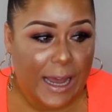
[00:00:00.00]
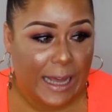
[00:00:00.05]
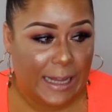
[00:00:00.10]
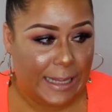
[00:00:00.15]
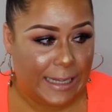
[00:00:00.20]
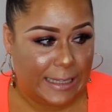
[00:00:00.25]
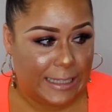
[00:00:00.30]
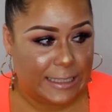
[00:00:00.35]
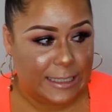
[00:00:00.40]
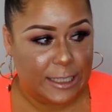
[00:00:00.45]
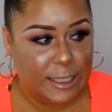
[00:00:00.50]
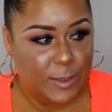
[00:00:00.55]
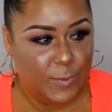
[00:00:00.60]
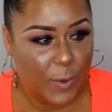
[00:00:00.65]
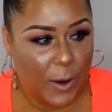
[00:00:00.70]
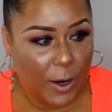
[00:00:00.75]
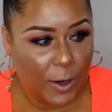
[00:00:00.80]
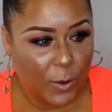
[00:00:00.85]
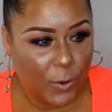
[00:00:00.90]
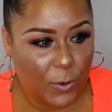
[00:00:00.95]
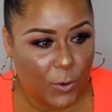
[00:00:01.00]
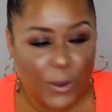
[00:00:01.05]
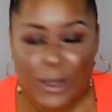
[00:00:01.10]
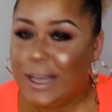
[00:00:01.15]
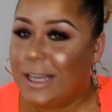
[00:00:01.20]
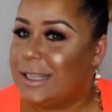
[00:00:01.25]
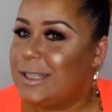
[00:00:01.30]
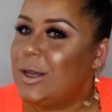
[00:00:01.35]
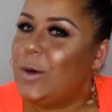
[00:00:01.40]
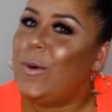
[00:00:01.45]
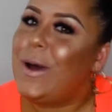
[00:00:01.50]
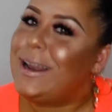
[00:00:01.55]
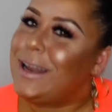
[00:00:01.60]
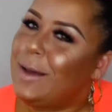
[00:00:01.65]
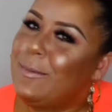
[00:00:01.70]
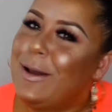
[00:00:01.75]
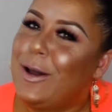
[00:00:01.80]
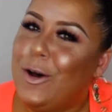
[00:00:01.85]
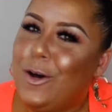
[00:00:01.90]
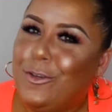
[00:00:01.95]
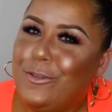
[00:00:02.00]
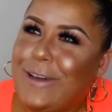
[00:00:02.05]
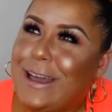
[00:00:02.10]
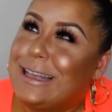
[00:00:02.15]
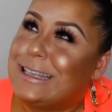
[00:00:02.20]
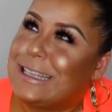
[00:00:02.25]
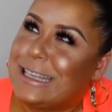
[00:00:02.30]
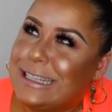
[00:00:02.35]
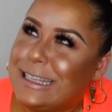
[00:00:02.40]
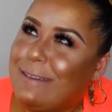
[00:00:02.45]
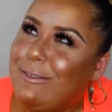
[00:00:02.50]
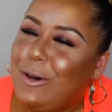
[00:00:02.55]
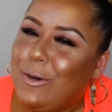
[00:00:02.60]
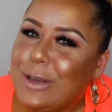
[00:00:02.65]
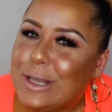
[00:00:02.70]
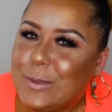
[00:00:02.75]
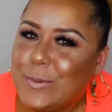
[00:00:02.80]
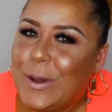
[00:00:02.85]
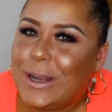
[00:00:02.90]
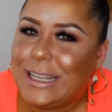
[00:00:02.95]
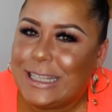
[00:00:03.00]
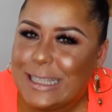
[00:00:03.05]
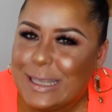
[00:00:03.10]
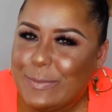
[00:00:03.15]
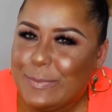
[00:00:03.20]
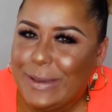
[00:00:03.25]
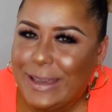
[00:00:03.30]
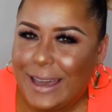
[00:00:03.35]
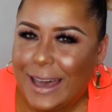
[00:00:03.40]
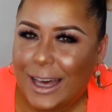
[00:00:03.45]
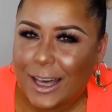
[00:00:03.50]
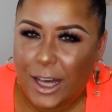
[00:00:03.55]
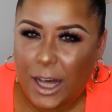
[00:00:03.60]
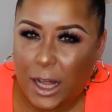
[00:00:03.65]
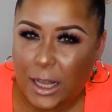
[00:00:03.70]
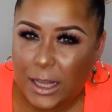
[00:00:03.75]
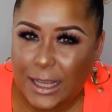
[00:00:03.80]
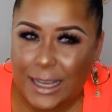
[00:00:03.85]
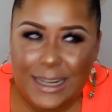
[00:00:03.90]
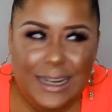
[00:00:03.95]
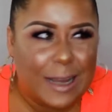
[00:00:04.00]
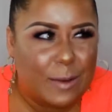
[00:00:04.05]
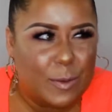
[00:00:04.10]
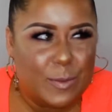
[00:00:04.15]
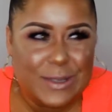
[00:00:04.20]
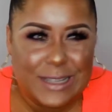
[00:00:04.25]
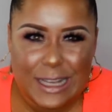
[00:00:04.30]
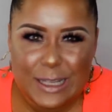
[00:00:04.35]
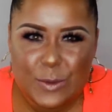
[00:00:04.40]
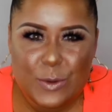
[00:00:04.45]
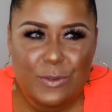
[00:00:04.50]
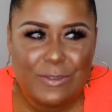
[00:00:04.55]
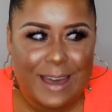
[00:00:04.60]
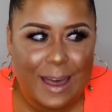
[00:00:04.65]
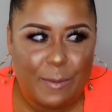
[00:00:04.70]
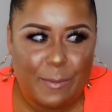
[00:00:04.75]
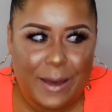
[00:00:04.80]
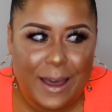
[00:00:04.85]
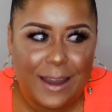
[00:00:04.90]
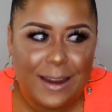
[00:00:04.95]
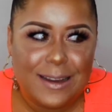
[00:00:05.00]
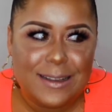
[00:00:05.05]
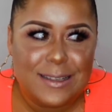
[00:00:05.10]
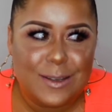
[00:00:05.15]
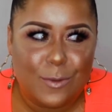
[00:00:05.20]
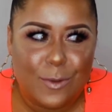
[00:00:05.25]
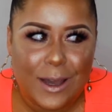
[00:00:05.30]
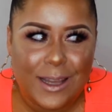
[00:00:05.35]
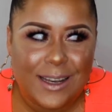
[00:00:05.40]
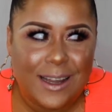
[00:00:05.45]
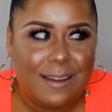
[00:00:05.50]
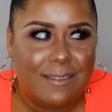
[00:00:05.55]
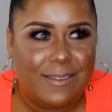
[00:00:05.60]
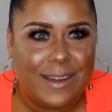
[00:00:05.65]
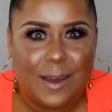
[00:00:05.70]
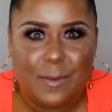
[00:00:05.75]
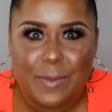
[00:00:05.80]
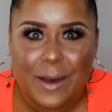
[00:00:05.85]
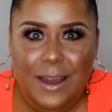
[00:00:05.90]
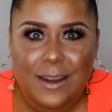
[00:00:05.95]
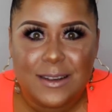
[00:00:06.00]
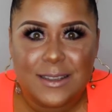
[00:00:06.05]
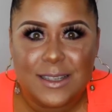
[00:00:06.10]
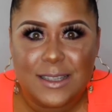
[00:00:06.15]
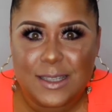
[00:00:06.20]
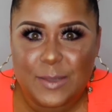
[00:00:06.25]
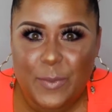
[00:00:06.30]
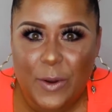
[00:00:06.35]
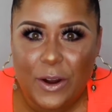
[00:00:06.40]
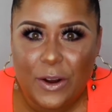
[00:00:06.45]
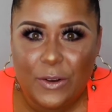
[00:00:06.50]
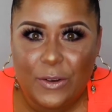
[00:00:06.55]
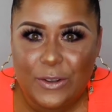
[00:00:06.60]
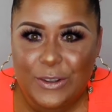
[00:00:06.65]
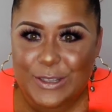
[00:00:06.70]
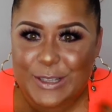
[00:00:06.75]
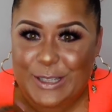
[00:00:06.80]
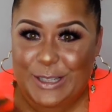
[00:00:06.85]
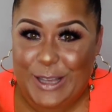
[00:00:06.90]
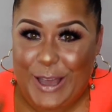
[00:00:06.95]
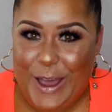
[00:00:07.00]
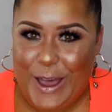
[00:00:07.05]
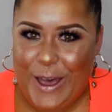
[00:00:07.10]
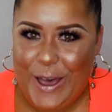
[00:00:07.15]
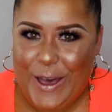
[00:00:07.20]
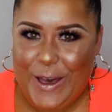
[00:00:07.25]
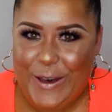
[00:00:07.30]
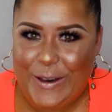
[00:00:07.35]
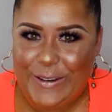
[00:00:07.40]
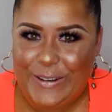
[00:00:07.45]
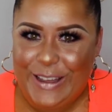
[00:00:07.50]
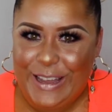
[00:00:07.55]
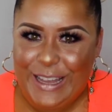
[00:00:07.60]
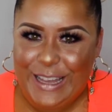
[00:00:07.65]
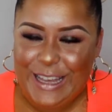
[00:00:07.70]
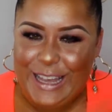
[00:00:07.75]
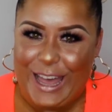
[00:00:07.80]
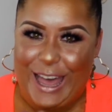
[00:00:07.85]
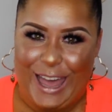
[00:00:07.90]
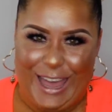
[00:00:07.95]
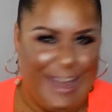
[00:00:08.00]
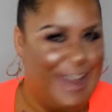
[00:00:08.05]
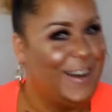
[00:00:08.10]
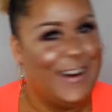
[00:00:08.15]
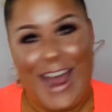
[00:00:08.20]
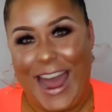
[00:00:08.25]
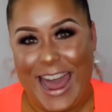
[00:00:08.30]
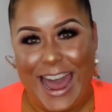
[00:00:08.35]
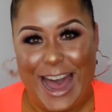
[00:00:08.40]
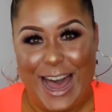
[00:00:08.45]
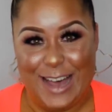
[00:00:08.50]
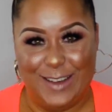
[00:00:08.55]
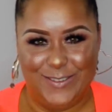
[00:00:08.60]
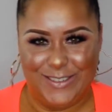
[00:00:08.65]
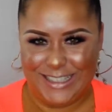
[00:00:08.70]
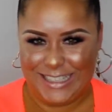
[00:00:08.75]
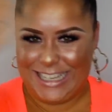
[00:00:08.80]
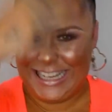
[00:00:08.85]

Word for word: I like things that sparkle so why not my whole face because I've always wanted to be a Cullen, I'm obsessed with vampires and why not vampires that sparkle so here I am